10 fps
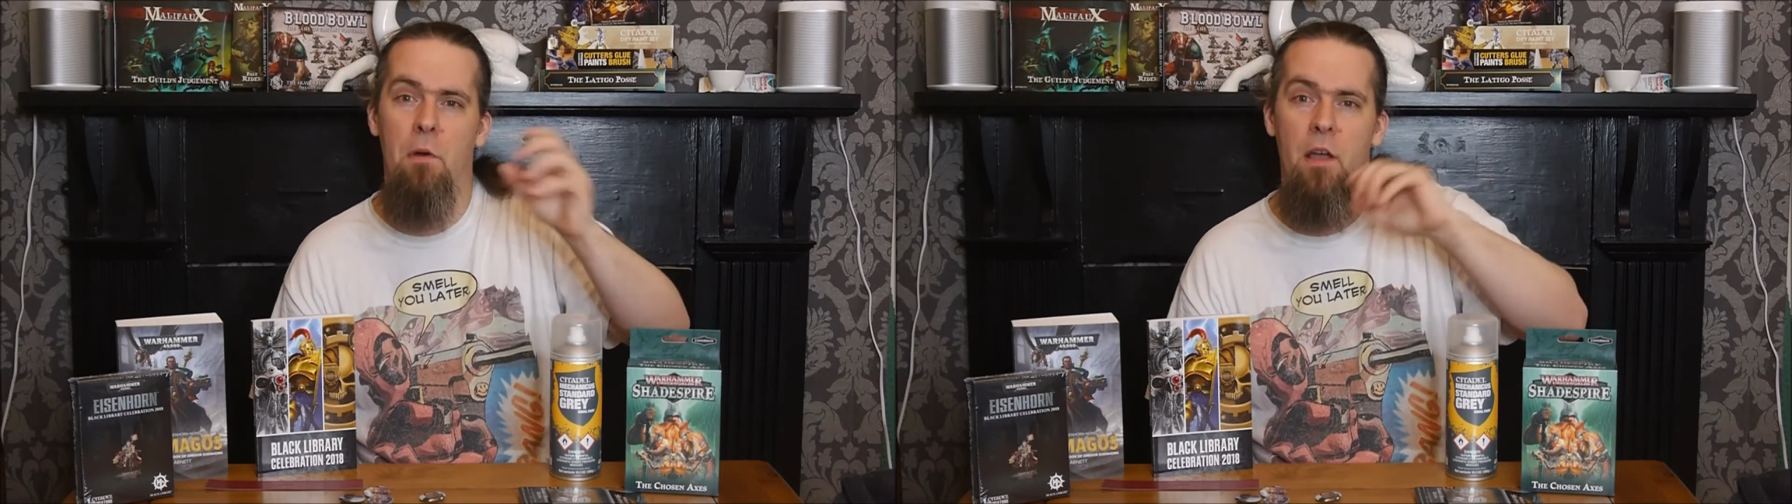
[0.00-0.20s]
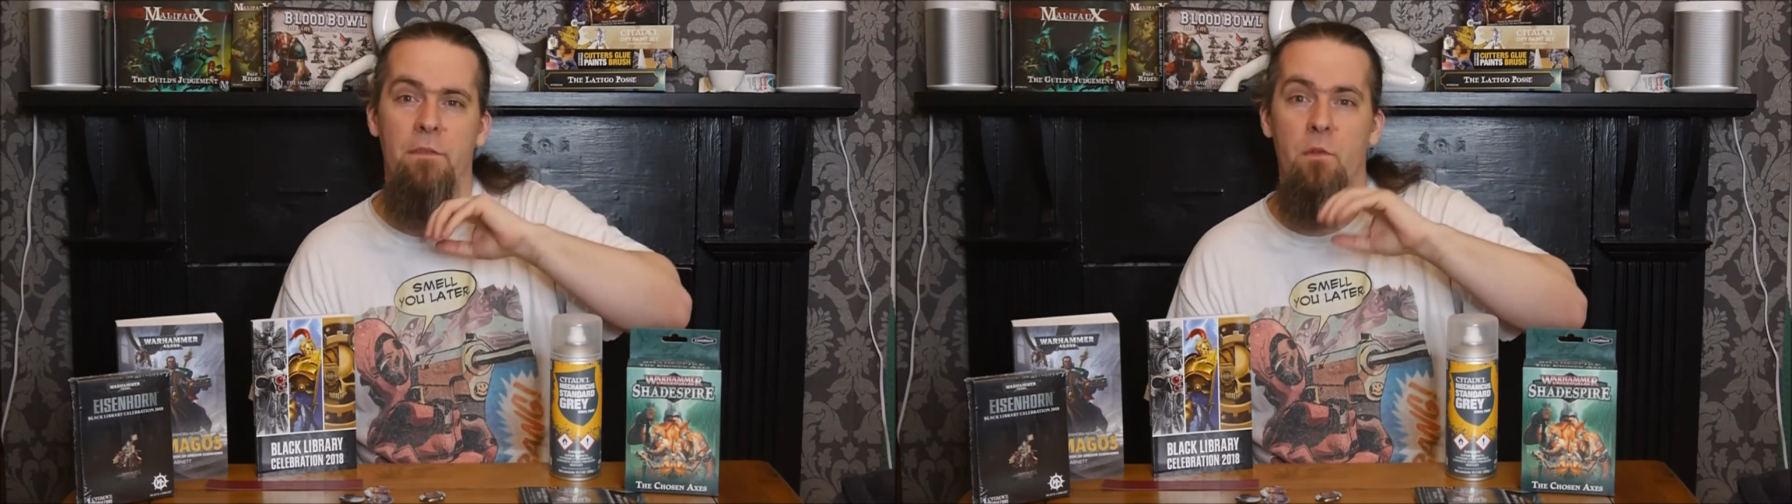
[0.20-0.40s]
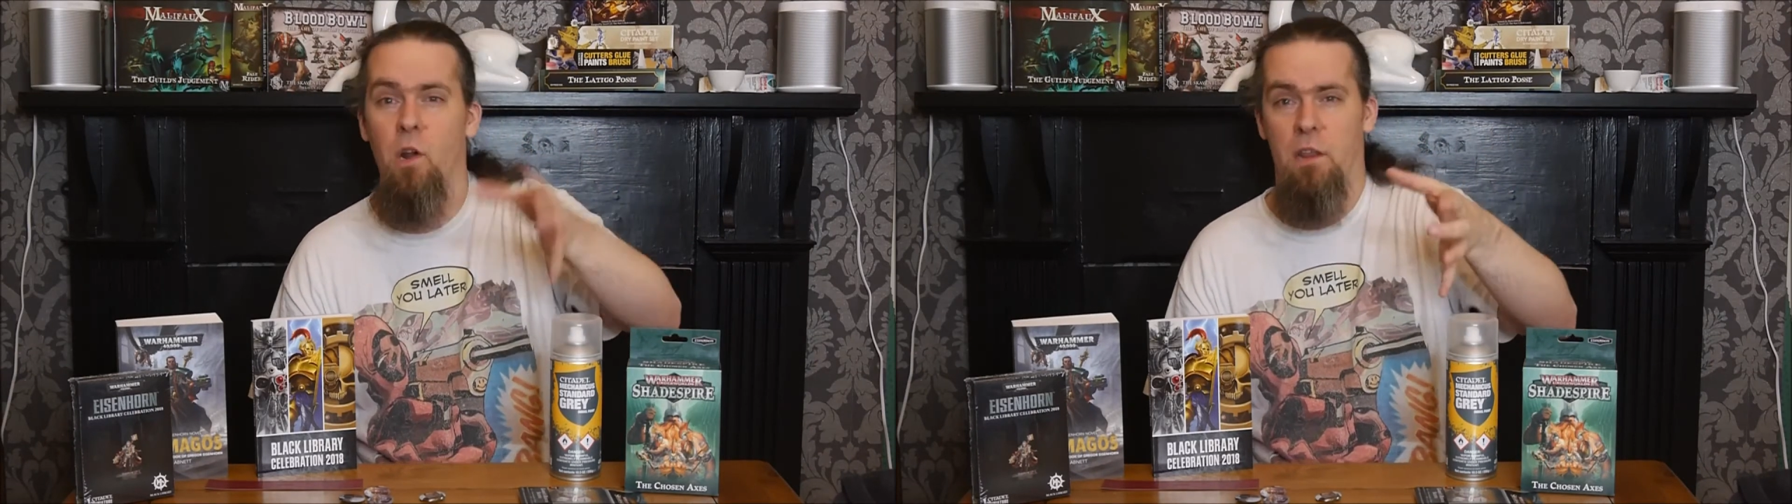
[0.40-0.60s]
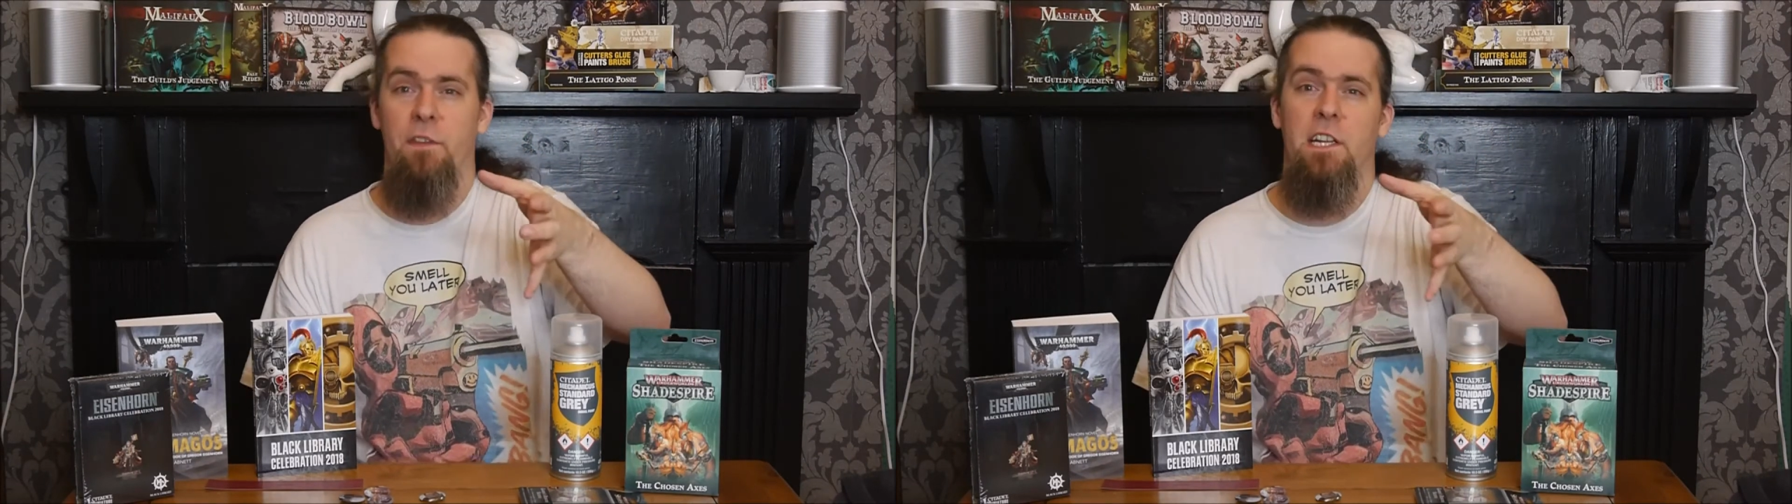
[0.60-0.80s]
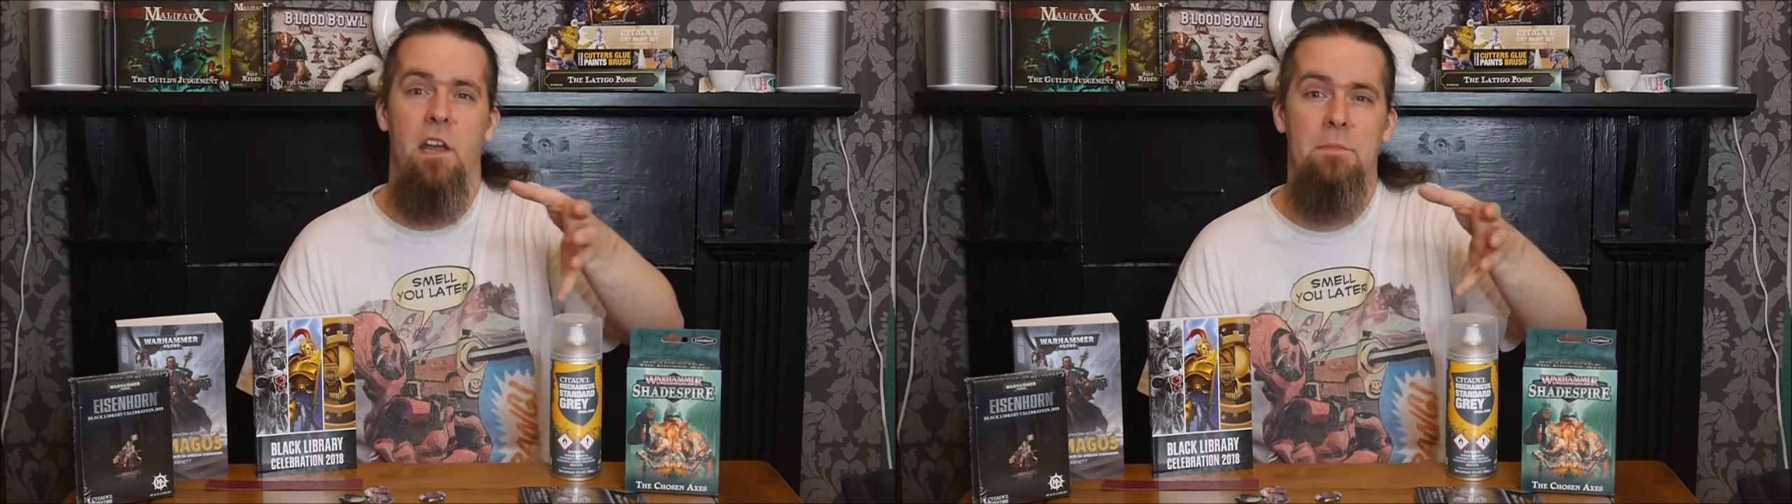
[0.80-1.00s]
but if you want a
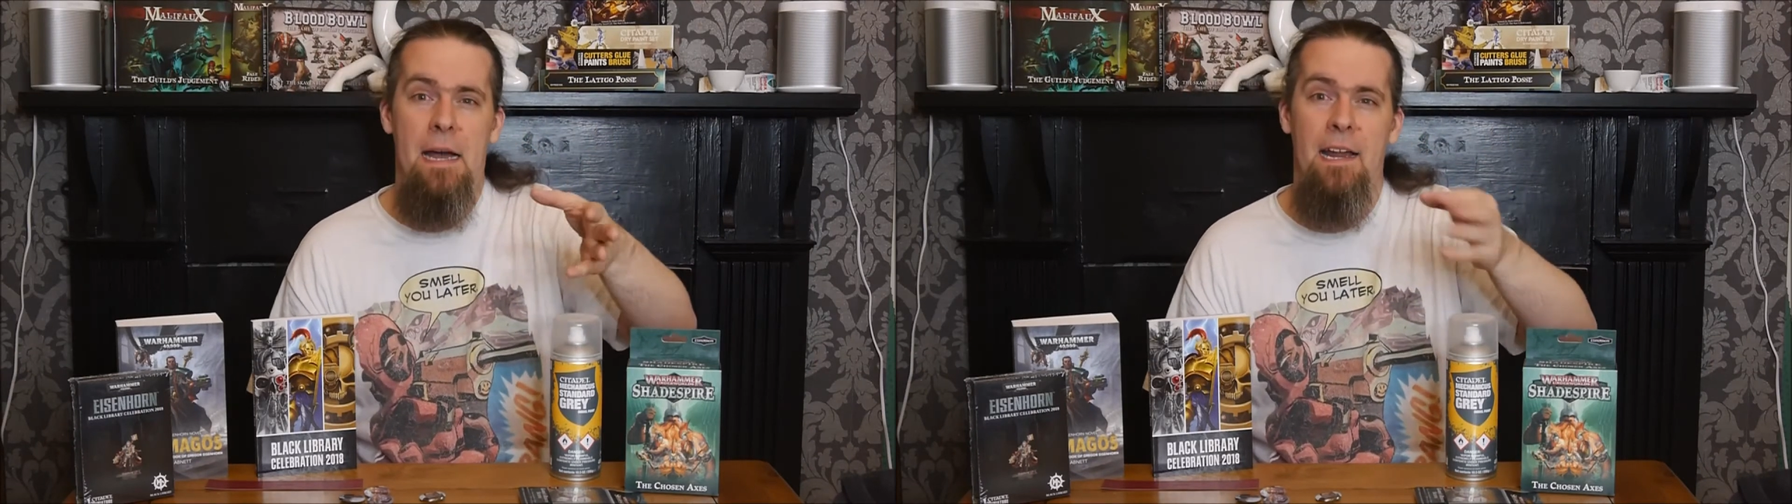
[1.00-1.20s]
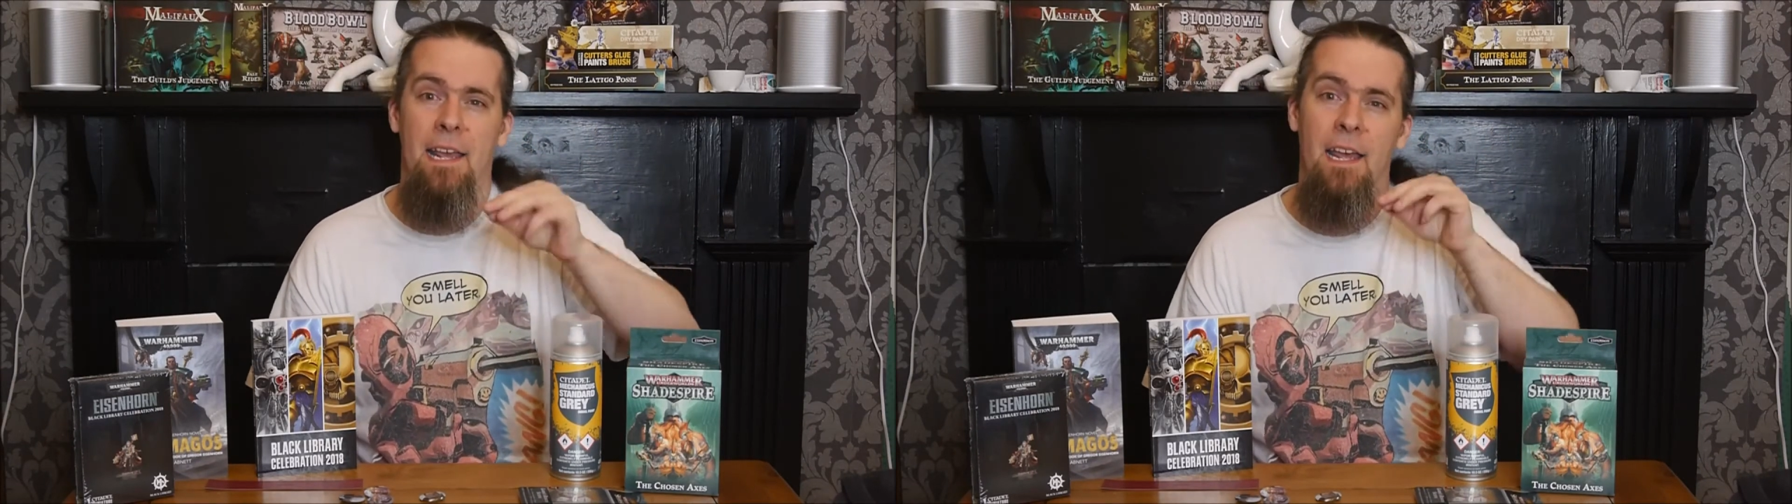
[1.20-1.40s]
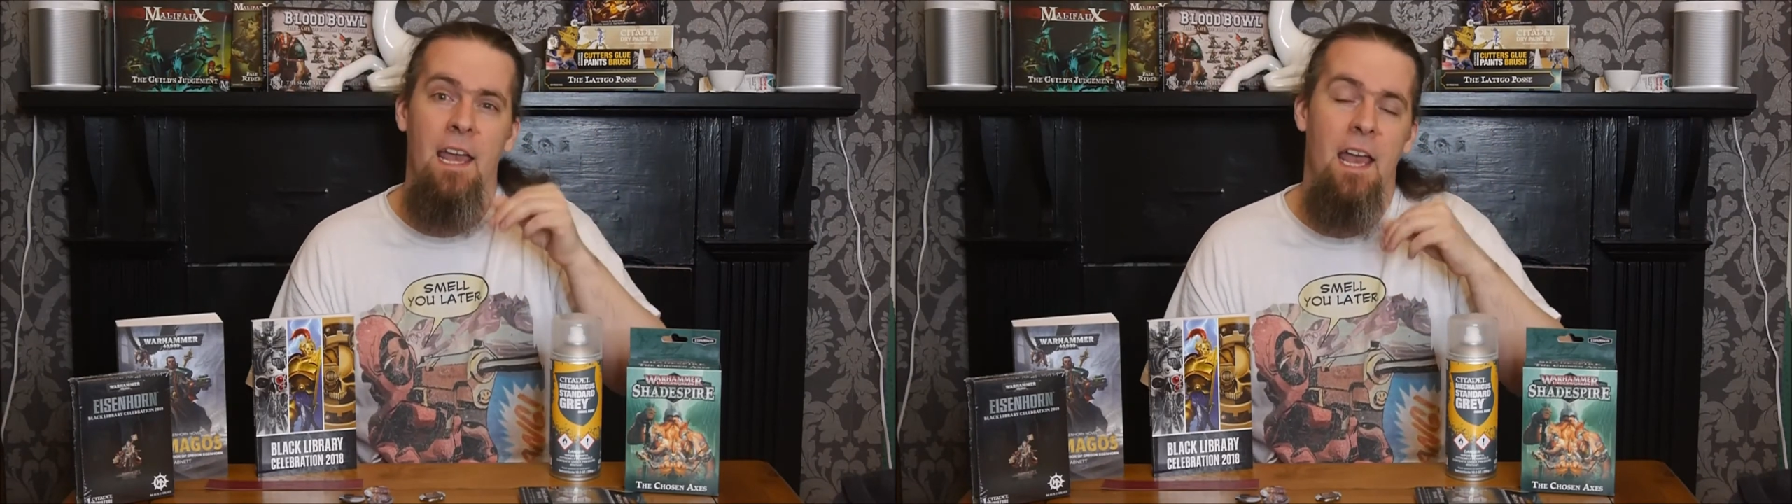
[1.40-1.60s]
video about it,